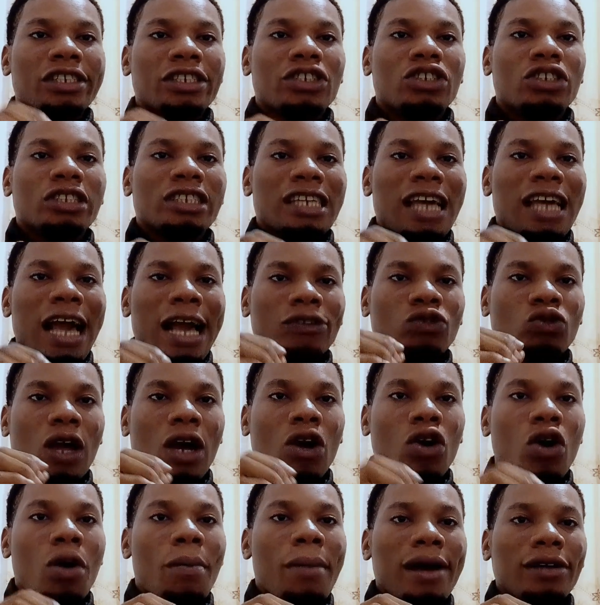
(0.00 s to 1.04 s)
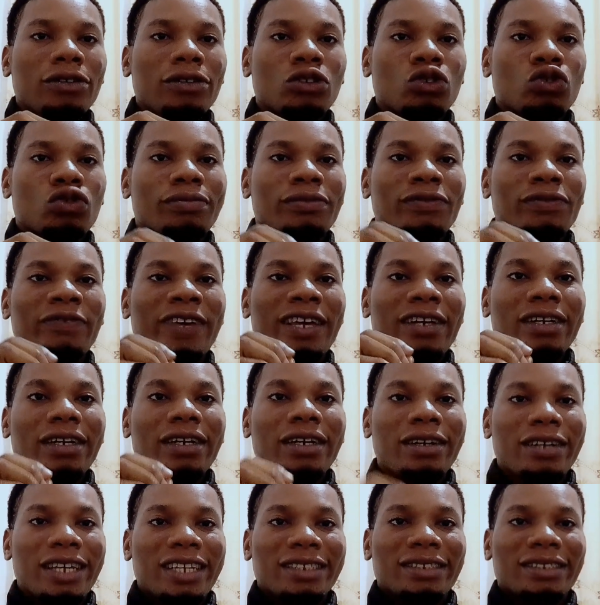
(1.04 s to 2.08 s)
the actual come out to be very
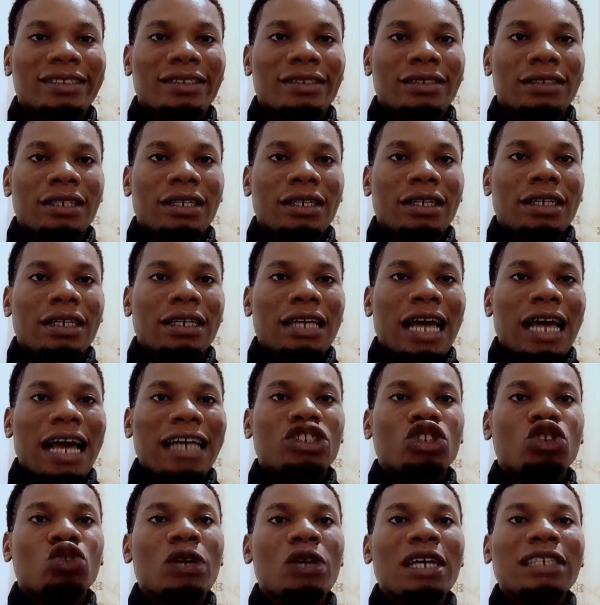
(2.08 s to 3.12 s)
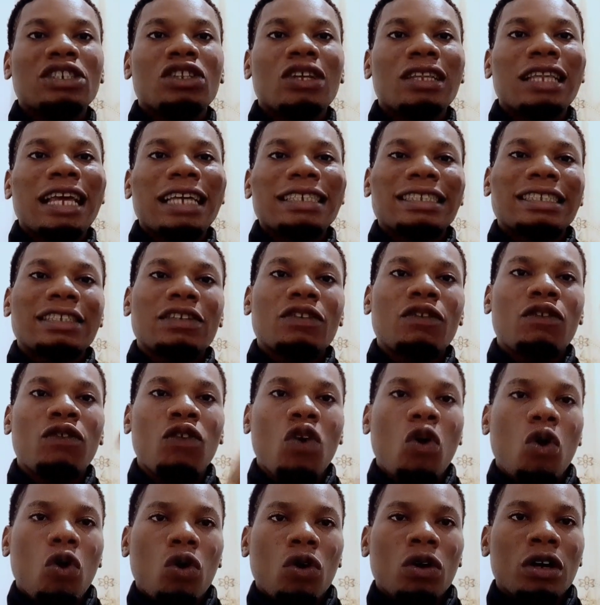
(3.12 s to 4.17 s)
great and the US dollar still
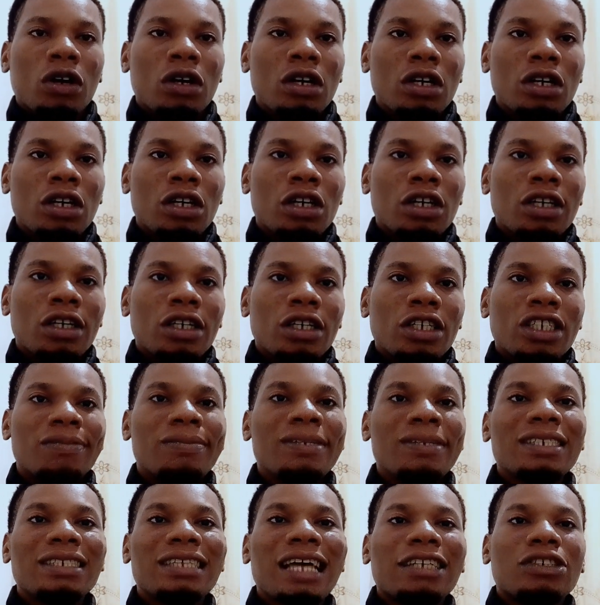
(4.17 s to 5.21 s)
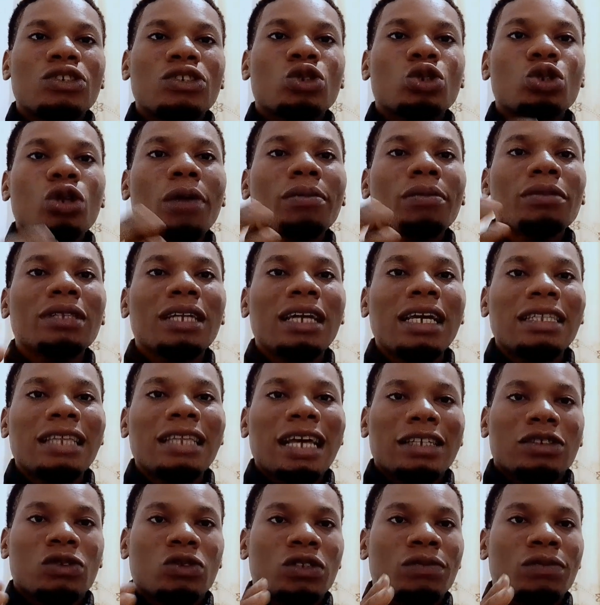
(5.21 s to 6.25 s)
fall, it means that some
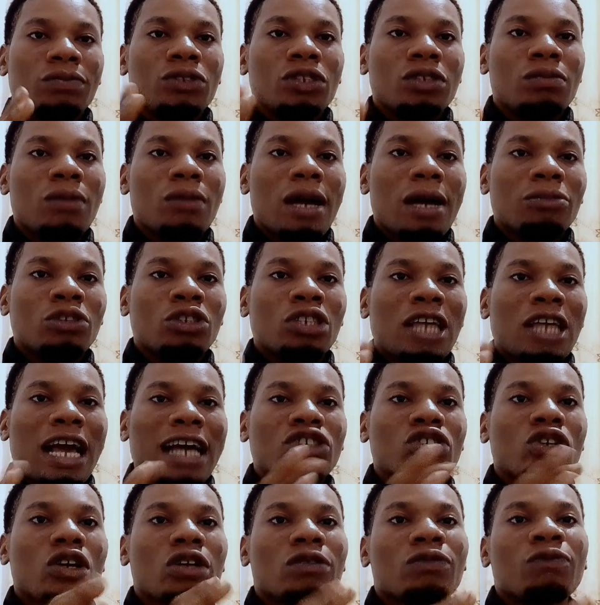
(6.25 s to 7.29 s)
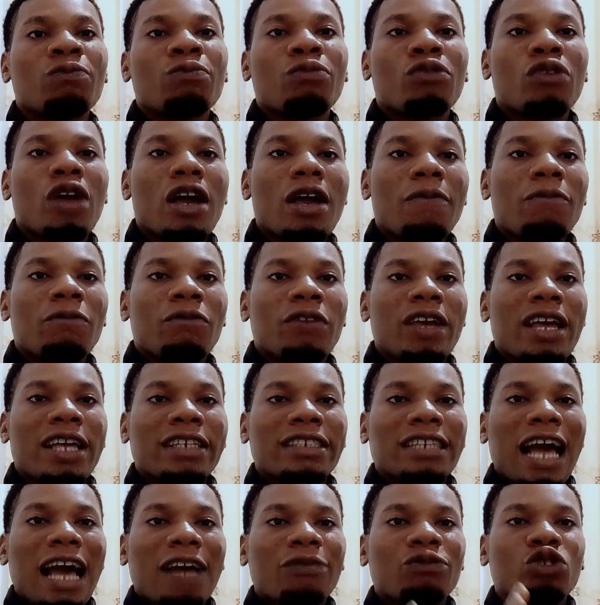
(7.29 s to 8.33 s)
traders with big money and some
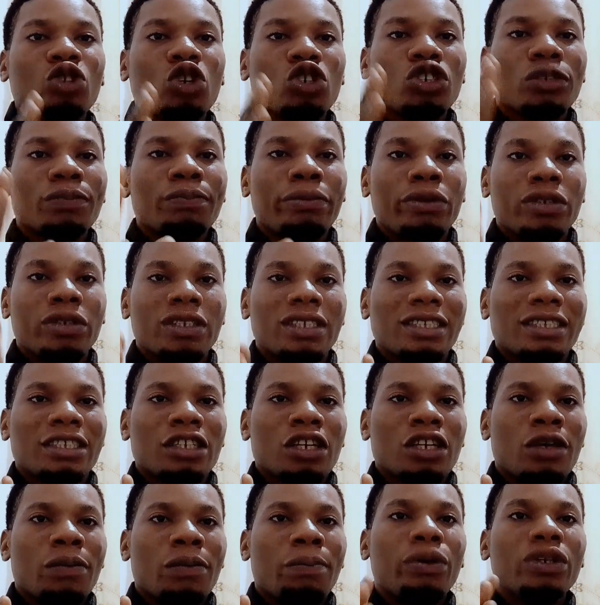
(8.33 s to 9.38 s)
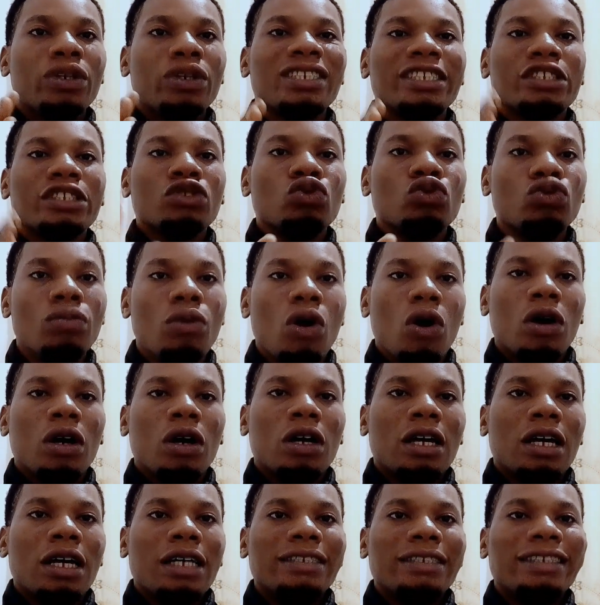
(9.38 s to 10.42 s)
heads have just bought the rumor.
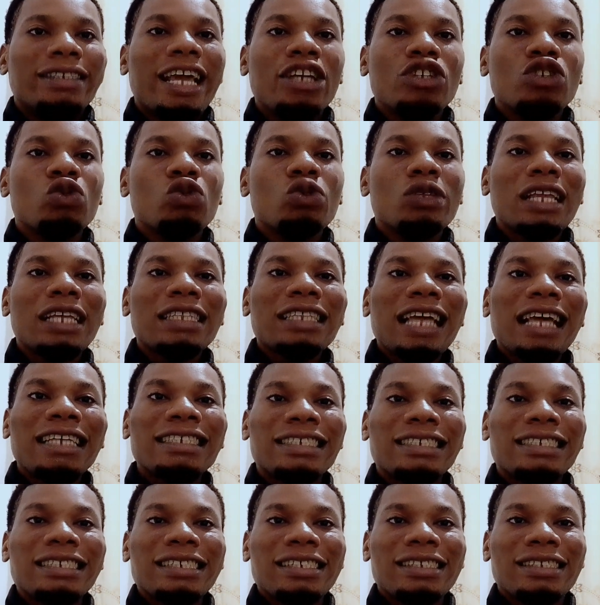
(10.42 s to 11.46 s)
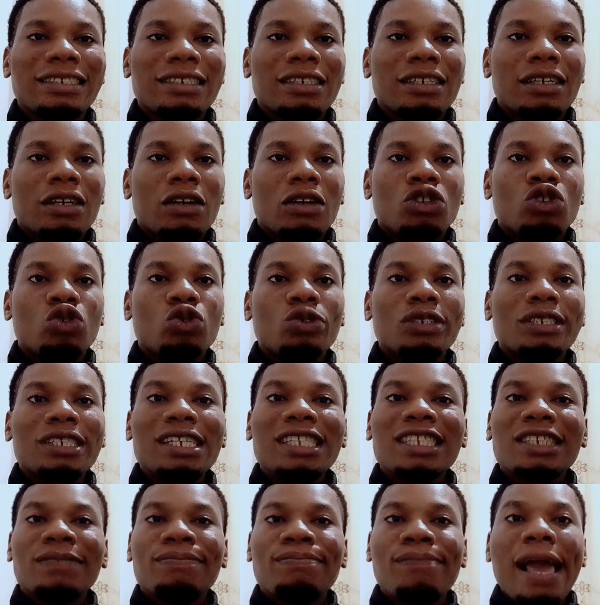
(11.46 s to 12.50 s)
Then you will later see it. You see
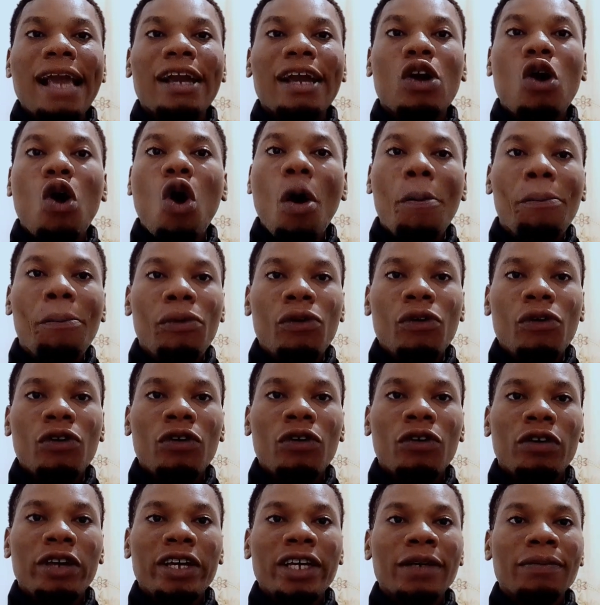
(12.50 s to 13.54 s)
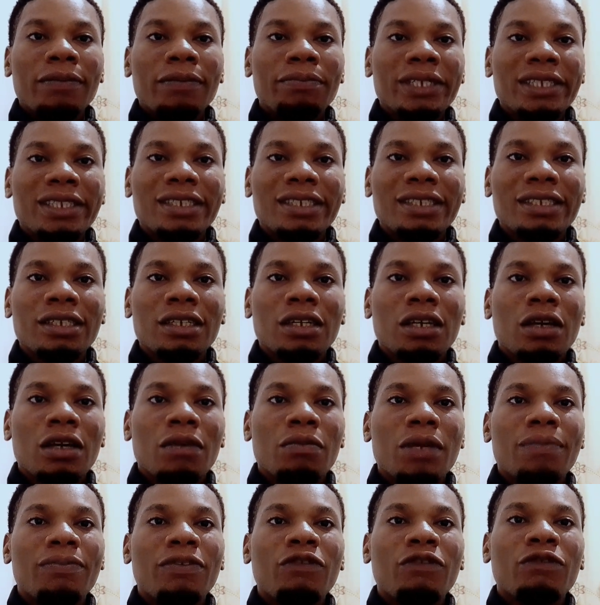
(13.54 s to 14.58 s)
it spike up a bit,
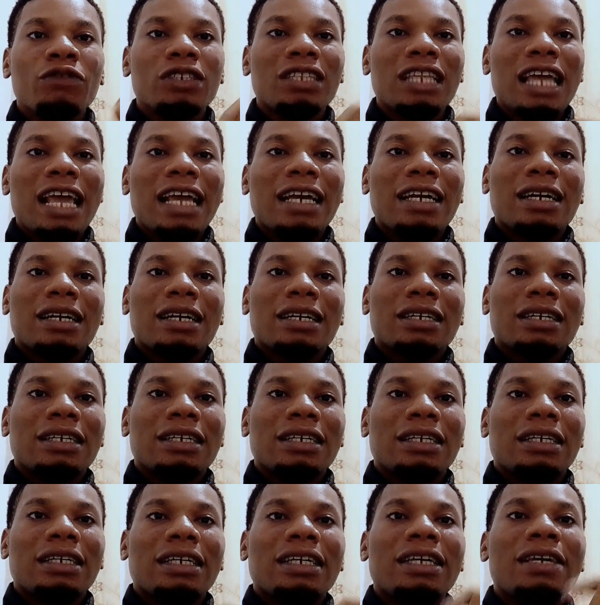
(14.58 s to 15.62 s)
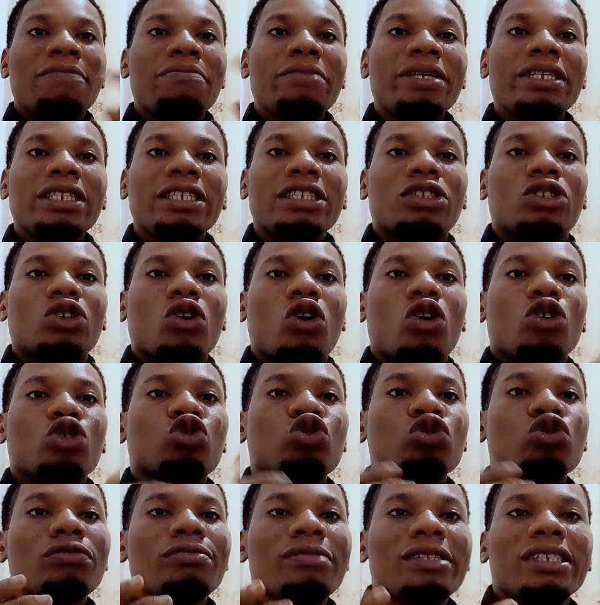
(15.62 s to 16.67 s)
maybe for like a minute or
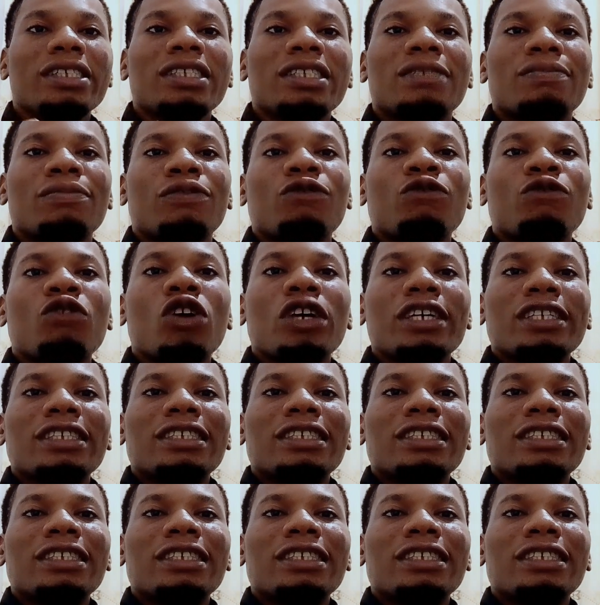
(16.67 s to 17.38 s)
2 minutes before it